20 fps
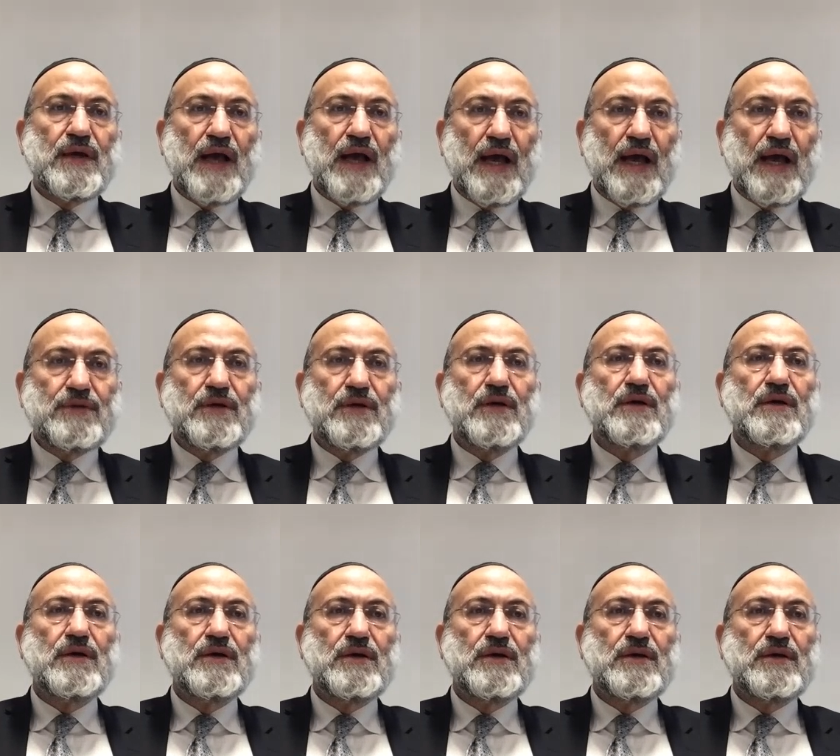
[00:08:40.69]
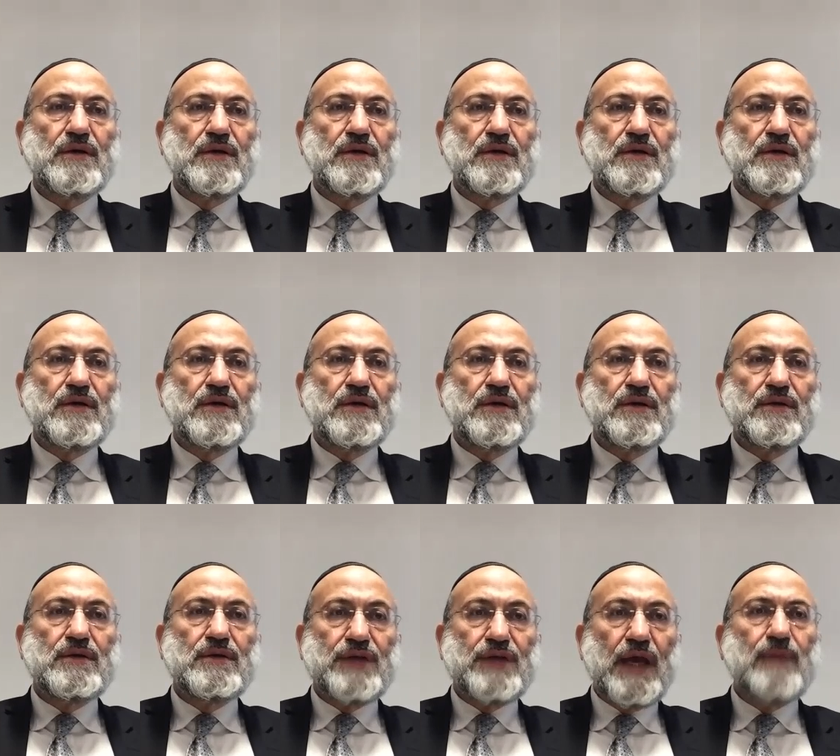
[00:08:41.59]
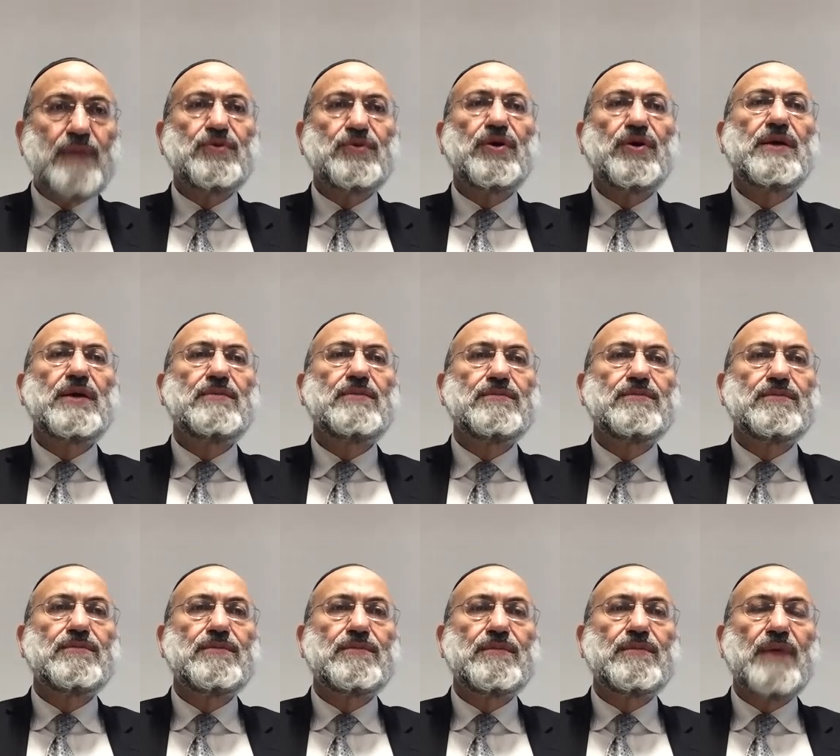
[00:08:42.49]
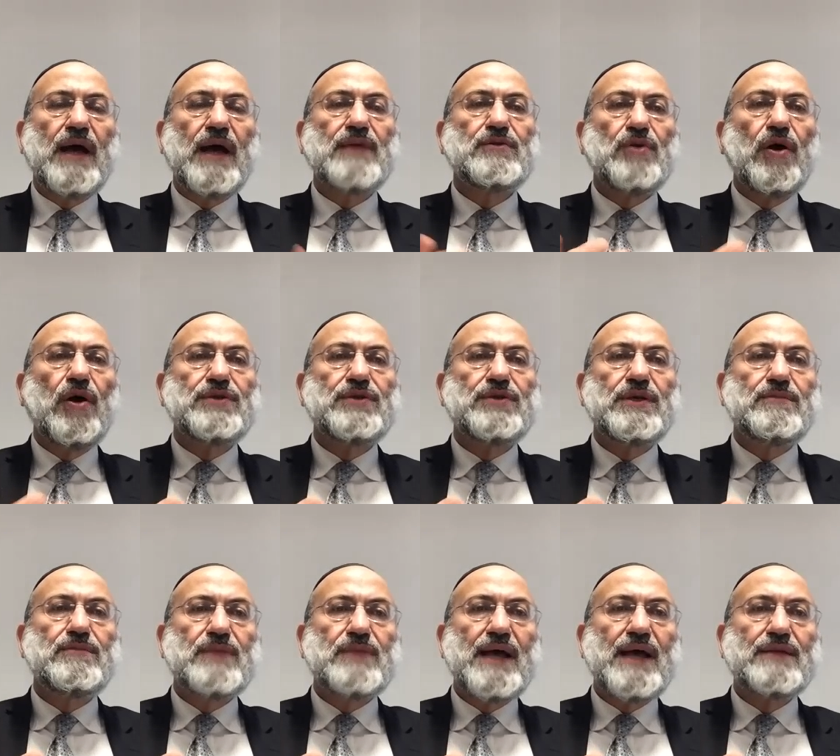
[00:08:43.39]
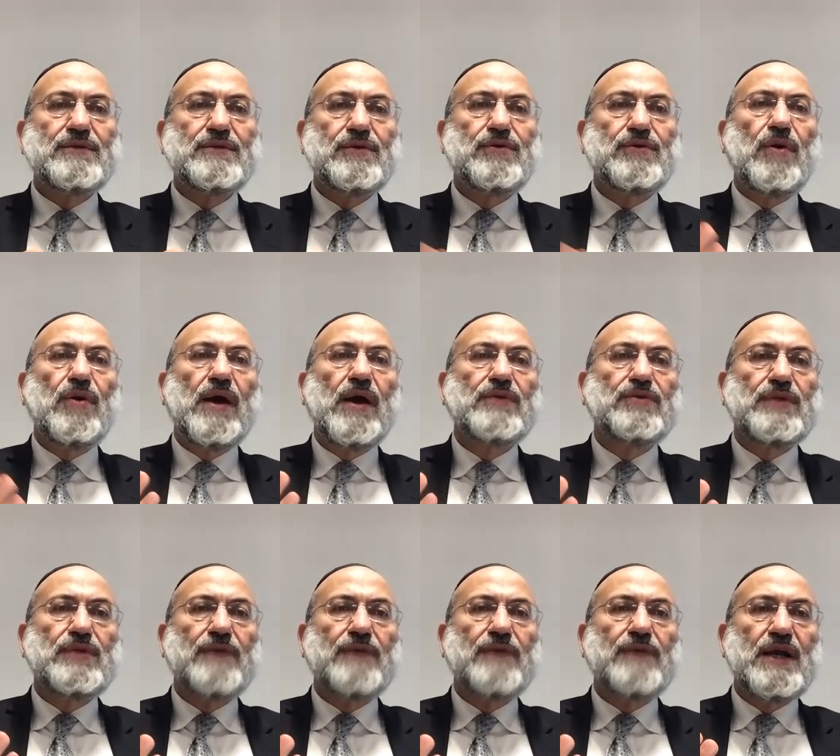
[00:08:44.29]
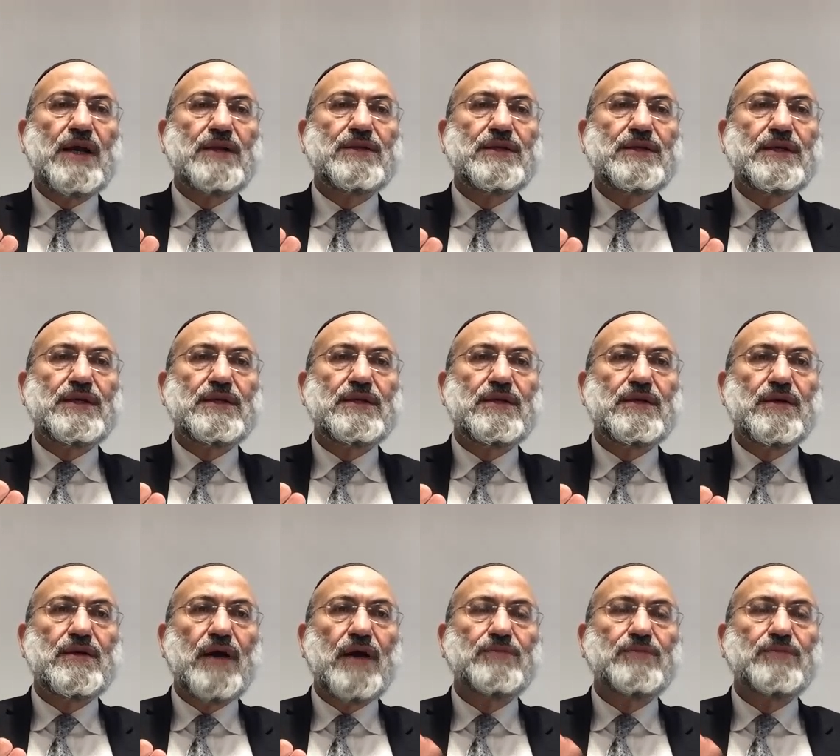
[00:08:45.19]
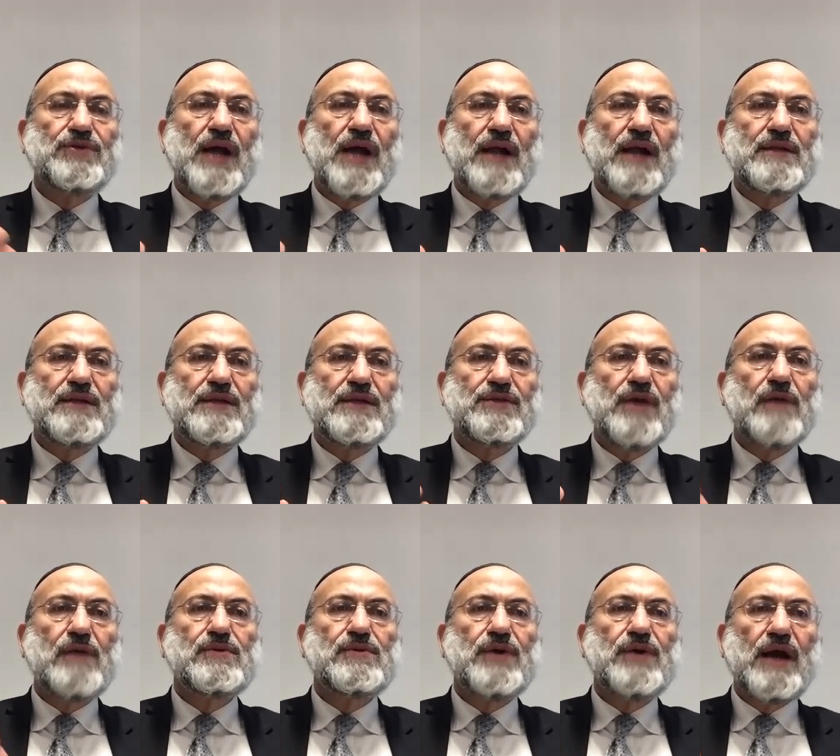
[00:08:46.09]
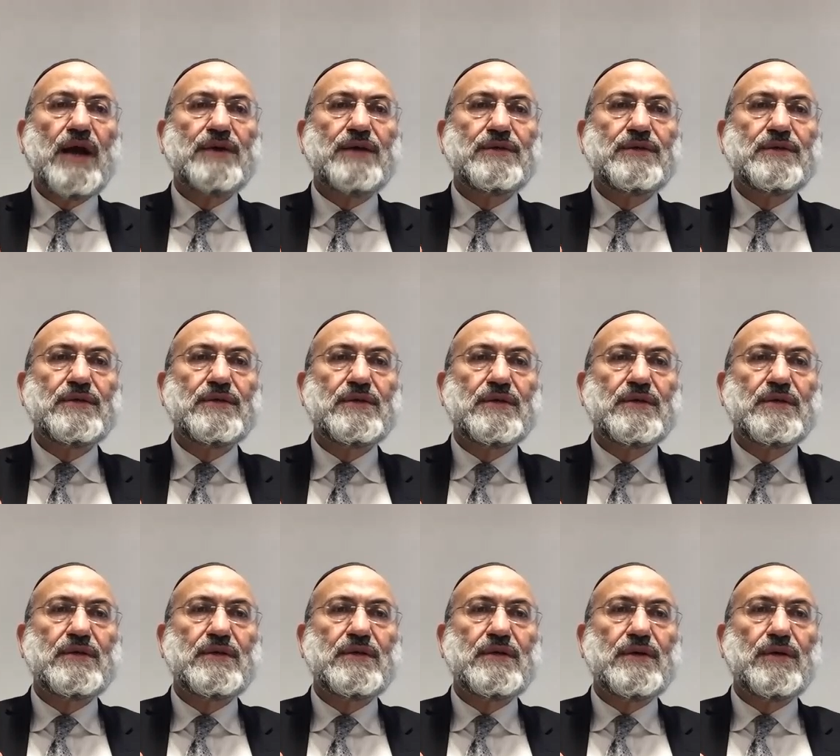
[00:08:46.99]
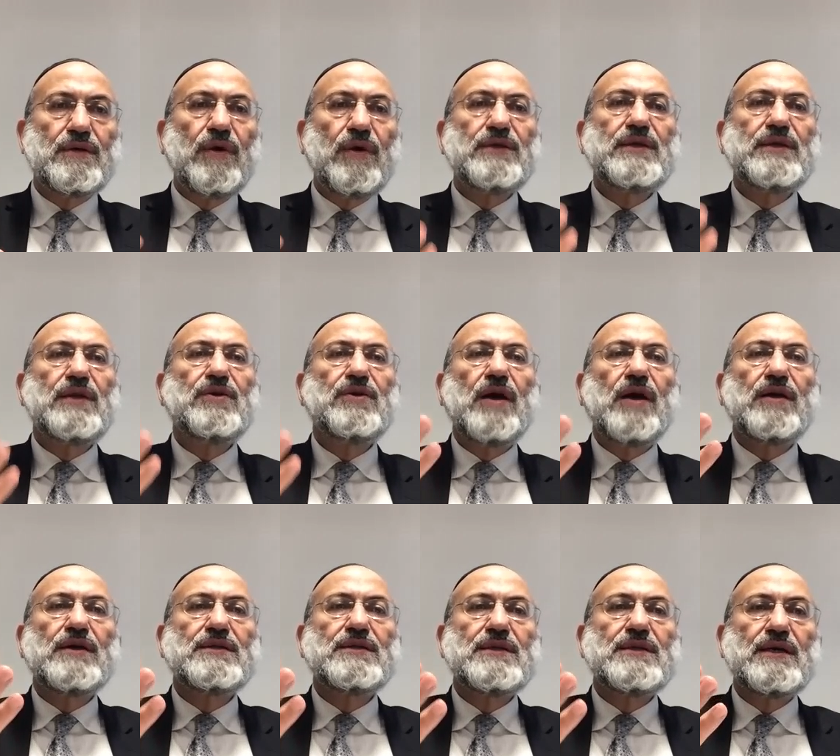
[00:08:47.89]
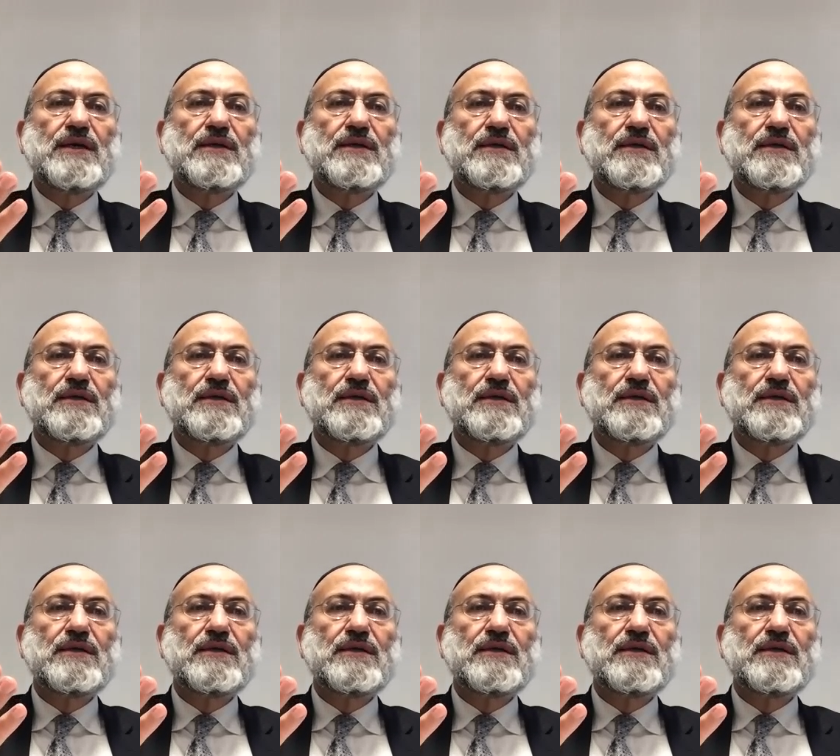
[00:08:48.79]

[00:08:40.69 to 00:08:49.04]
Hannah, came to him and told him that, I don't have children, I'm childless, I'm crying. What did Elkanah say?